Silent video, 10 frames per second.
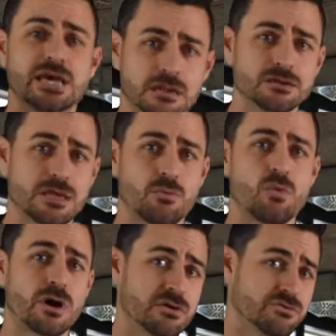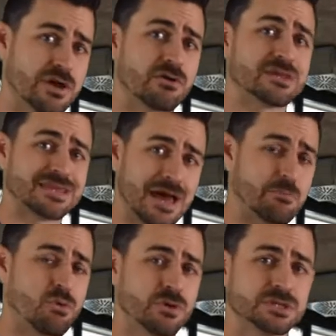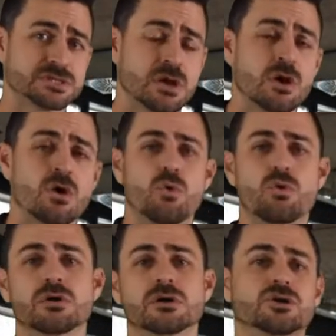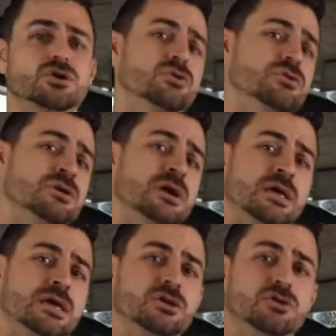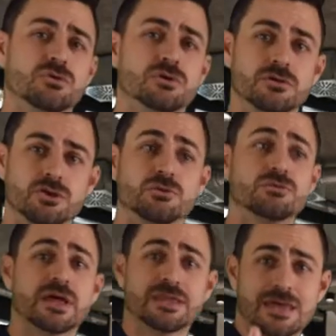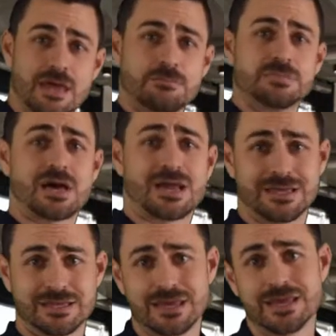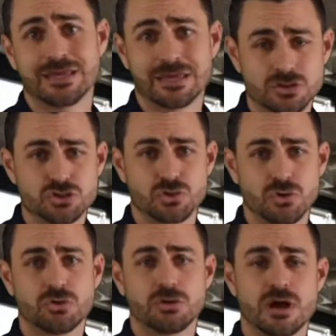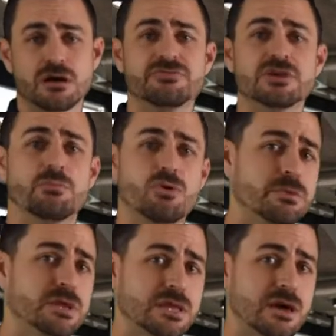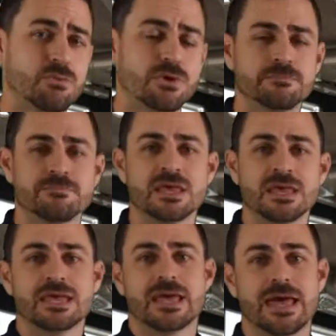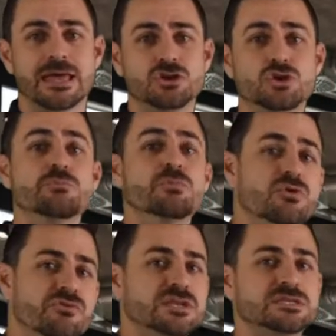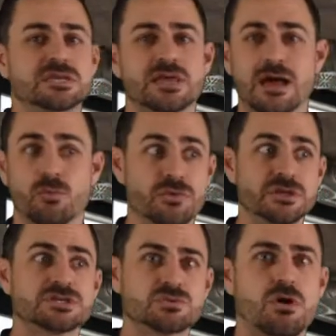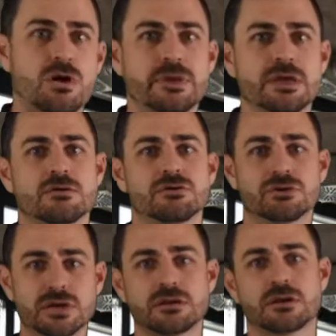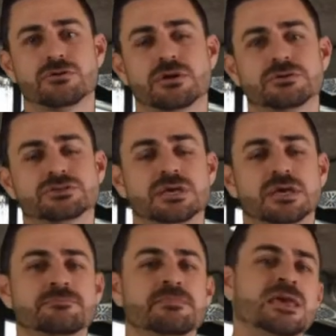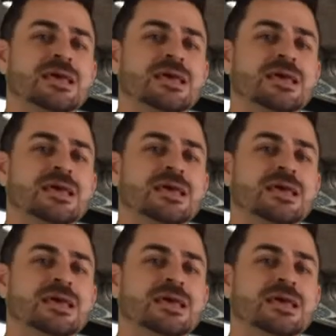telling them why you're there at that point, or you let them kind of get in control of the appointment at that point, and you move into that, well, this is why I'm here, or you're getting on your heels again,